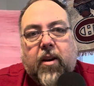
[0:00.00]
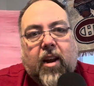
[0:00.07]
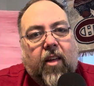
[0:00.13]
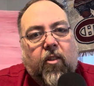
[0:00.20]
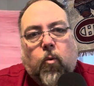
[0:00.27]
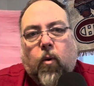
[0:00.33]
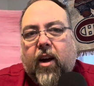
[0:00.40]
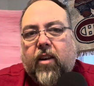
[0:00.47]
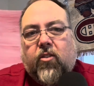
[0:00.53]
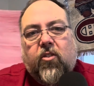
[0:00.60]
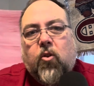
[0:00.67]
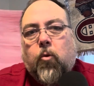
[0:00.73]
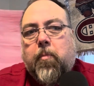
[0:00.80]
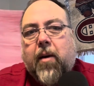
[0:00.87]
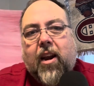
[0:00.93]
otherwise there's
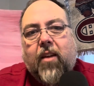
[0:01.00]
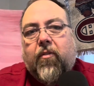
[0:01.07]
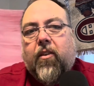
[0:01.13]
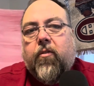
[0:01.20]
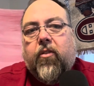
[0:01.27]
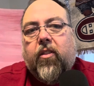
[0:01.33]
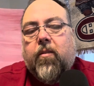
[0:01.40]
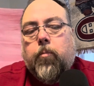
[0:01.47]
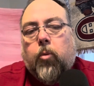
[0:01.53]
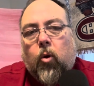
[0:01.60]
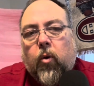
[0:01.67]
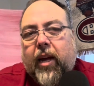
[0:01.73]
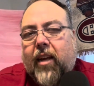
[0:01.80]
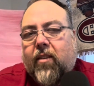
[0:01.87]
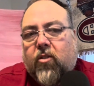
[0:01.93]
no benefit for the
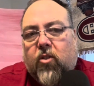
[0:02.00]
employees,